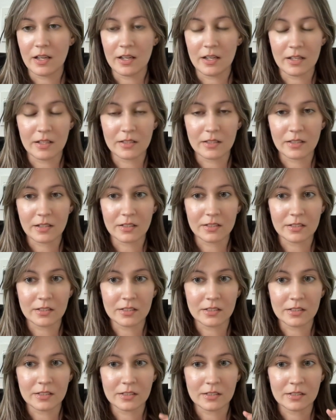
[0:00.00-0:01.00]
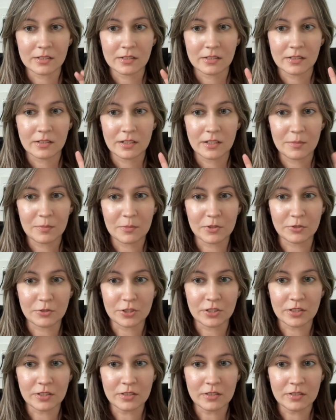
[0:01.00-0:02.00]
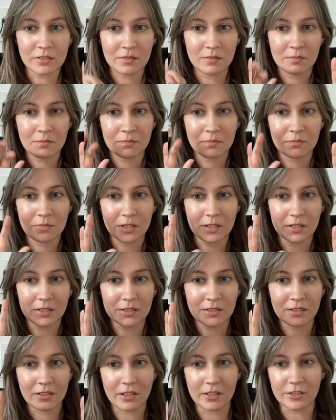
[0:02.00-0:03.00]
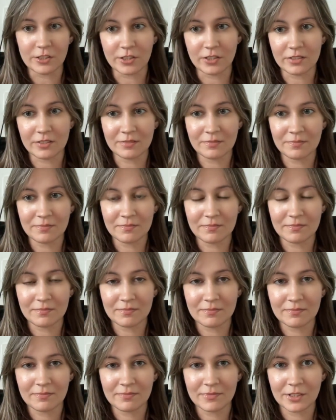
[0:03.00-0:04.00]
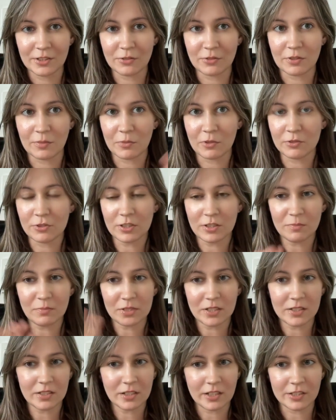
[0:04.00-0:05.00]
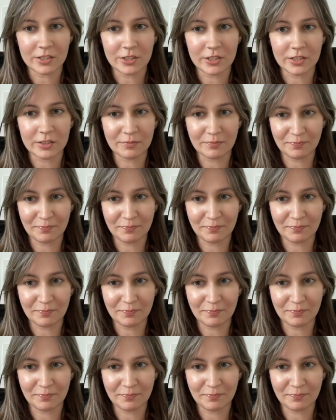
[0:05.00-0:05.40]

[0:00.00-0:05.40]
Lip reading: and that is emotion plus logic. So emotion plus logic.